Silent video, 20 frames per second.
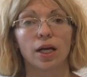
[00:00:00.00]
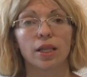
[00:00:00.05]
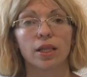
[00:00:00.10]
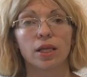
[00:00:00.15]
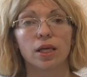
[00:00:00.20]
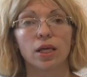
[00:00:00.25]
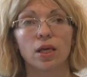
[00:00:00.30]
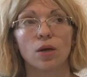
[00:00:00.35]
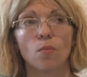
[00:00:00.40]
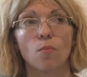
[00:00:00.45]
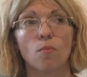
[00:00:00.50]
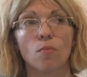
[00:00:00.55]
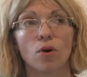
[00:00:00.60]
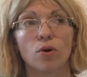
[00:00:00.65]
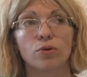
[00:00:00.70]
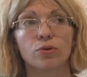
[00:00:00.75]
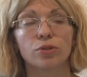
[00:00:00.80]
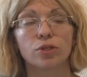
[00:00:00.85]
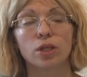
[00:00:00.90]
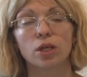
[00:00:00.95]
The
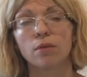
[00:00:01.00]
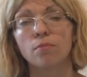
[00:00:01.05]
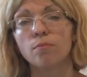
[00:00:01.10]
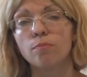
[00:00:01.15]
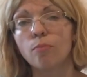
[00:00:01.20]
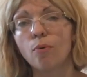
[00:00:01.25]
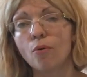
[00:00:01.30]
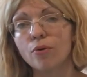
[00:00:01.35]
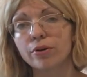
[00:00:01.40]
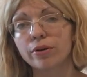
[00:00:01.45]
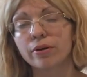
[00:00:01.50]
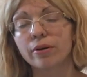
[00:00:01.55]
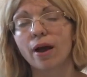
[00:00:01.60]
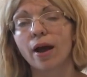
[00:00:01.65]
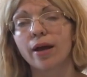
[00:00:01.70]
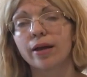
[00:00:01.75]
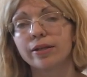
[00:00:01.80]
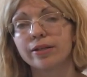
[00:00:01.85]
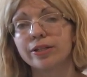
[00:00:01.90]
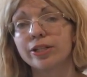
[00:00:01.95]
most important
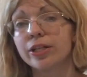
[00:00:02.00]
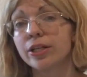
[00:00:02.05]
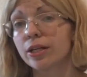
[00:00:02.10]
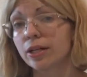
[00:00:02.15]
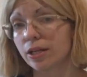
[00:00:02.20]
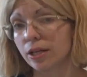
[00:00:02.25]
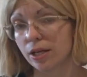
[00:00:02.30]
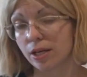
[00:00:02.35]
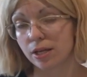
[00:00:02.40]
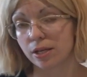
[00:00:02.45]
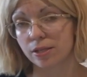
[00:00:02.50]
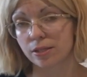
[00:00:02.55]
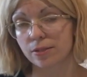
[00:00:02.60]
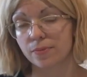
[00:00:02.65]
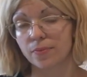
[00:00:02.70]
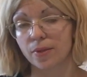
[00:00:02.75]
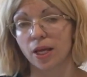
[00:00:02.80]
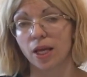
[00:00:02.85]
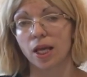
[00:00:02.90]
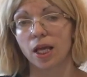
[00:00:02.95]
idea is
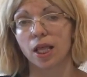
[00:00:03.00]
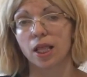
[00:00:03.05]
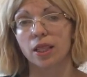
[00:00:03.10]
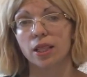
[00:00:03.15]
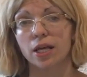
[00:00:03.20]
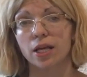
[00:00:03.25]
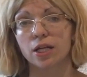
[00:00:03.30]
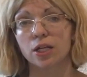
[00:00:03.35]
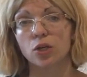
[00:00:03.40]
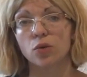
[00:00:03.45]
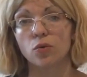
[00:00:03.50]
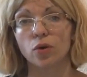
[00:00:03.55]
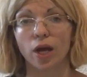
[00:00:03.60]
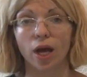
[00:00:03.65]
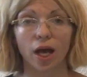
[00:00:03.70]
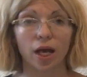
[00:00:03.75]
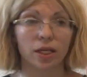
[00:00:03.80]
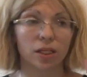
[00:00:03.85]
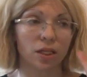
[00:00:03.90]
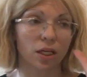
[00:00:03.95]
that you
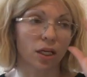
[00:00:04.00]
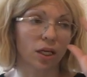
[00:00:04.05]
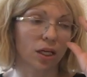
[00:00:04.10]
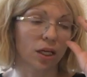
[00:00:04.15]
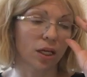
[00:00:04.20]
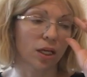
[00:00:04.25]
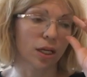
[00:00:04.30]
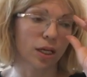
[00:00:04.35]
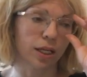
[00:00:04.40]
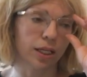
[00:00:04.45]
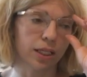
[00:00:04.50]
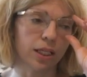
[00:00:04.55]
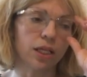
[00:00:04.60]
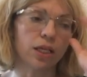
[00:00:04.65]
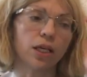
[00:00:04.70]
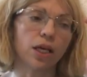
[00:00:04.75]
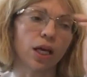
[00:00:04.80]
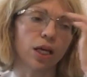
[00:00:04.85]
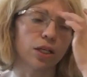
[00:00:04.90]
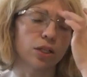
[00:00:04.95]
can
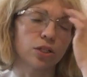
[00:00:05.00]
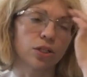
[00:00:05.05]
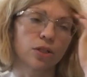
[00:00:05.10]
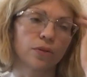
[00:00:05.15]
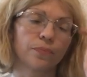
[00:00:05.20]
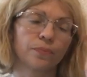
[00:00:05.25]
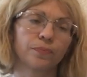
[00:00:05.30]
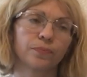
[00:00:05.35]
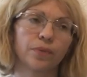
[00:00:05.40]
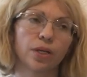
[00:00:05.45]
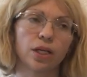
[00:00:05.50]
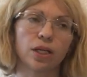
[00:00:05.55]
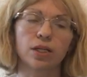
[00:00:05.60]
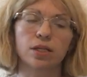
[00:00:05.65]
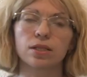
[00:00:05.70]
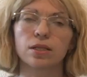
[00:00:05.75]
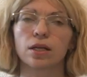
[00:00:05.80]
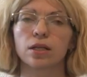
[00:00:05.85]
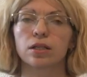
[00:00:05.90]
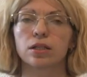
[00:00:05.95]
negate in a
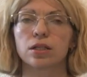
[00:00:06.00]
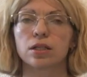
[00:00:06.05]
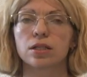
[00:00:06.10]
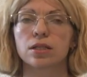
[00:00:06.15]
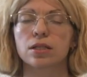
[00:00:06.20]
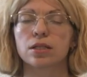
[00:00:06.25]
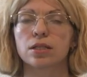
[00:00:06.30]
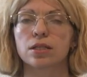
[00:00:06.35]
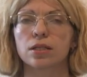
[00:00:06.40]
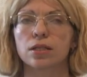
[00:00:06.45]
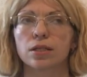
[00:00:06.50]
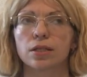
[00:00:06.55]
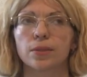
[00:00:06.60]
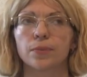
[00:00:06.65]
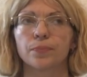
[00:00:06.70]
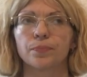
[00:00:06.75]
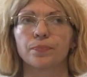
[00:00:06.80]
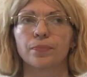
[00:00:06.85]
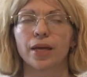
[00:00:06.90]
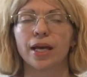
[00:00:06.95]
sentence
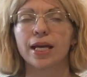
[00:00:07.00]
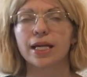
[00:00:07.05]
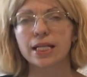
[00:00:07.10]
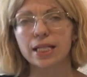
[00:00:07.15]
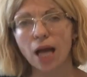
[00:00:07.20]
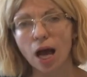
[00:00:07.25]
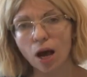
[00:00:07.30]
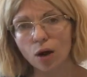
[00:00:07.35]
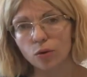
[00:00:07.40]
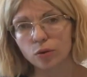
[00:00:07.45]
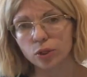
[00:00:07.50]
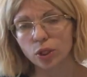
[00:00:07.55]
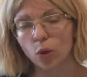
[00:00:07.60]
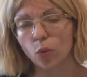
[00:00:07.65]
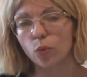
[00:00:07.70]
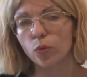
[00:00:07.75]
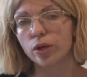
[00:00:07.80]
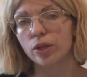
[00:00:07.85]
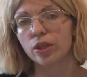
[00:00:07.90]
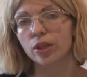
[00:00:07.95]
a noun
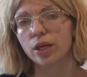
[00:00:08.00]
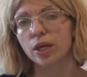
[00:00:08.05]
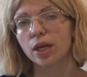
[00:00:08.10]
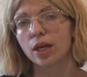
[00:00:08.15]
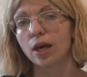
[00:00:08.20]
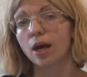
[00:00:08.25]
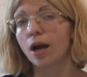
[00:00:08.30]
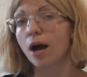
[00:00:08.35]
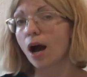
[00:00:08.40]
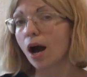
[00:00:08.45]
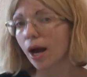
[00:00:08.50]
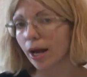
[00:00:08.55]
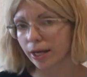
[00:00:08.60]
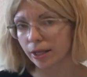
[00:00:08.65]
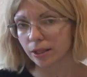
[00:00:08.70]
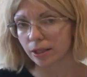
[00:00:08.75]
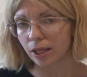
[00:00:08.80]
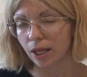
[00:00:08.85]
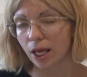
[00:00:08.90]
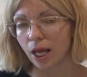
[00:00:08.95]
with the
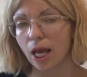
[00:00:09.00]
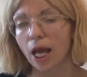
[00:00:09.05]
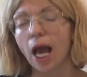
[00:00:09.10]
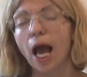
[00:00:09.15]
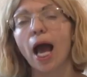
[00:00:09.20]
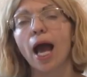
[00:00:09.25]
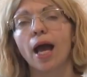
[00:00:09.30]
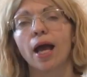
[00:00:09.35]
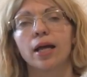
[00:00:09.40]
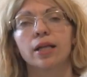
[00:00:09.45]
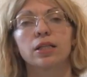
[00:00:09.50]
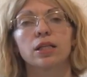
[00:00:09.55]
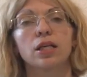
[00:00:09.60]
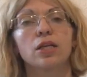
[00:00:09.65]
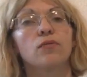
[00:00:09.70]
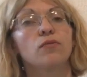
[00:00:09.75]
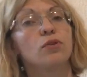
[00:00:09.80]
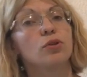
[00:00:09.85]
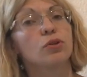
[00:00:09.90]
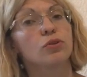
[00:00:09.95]
kein. And
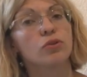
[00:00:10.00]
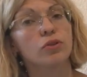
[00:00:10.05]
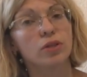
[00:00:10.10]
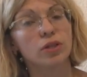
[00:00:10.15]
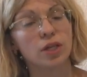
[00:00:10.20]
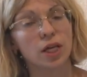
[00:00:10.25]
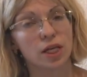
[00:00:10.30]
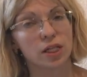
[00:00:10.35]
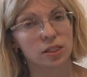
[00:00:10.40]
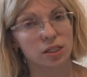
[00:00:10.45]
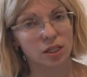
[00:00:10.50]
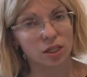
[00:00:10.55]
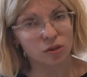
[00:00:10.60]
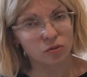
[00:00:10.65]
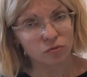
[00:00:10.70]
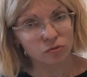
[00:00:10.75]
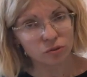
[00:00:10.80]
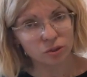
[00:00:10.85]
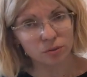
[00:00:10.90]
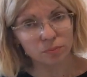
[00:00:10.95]
if you negate
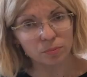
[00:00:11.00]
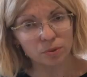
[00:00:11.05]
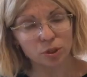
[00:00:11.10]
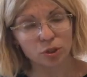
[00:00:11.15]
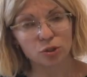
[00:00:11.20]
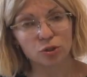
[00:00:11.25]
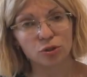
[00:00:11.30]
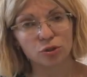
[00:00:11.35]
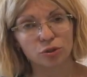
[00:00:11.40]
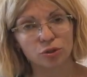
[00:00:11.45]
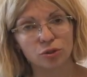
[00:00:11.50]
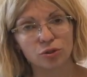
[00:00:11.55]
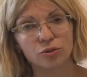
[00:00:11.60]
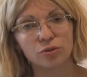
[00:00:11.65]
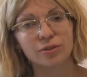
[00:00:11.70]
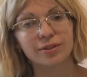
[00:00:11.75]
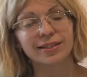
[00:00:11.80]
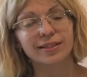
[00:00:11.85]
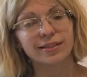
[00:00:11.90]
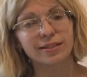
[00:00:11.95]
a verb, you should
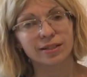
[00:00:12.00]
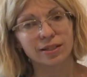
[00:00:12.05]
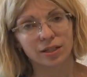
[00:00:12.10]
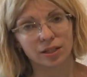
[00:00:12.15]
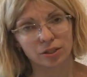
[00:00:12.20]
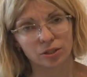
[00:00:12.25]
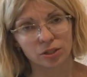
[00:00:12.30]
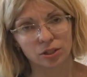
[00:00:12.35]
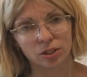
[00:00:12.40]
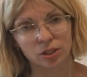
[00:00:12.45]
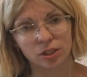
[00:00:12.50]
use nicht.